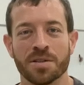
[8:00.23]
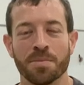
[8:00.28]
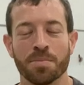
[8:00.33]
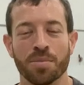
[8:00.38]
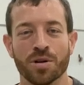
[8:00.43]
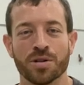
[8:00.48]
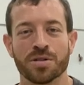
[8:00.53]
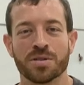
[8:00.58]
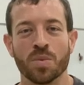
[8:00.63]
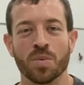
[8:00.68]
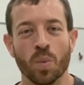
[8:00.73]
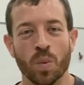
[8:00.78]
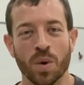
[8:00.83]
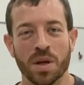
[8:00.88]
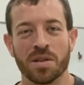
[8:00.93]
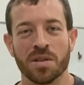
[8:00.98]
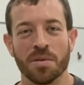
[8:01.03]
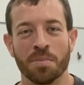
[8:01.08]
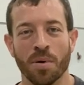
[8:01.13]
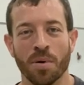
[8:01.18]
the person
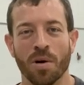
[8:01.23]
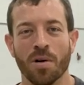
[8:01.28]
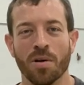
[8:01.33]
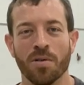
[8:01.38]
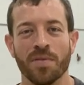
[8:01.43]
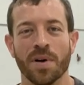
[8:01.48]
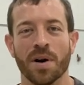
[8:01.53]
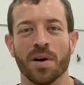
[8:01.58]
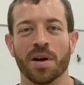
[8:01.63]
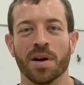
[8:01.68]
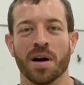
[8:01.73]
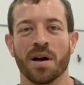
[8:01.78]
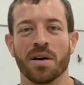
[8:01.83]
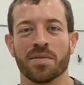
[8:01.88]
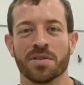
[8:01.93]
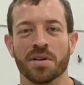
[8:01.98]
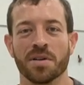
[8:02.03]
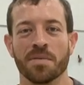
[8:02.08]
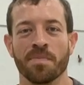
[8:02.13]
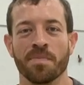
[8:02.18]
with the ball very
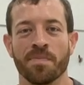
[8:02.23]
often.